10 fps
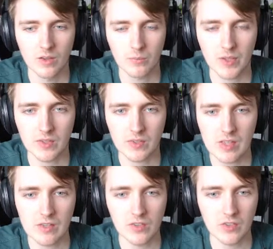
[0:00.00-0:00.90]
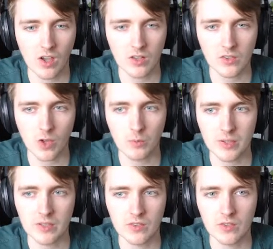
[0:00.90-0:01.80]
Because he just can't stop it.
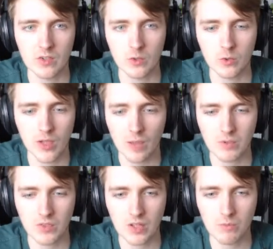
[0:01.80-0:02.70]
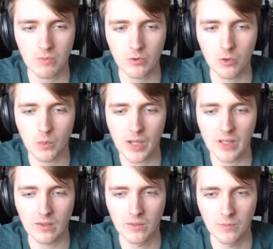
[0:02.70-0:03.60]
It's just going to do damage to him for a while.
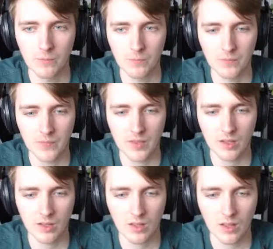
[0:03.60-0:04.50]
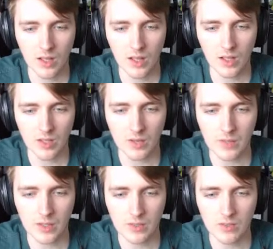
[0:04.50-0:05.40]
Now we
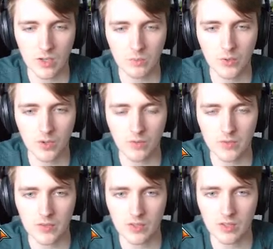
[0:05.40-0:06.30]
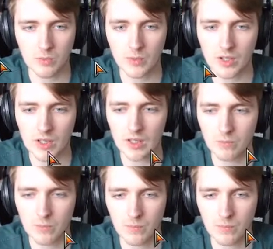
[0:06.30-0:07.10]
get the Checkpoint Officer, and we're going to hit him.